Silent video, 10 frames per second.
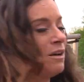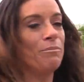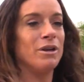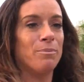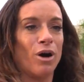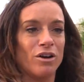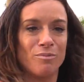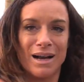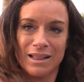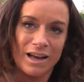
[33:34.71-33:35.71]
been a part of
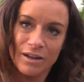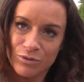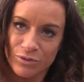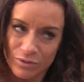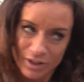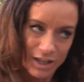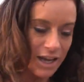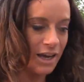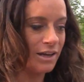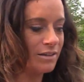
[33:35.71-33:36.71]
my life.
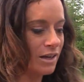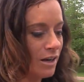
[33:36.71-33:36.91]
And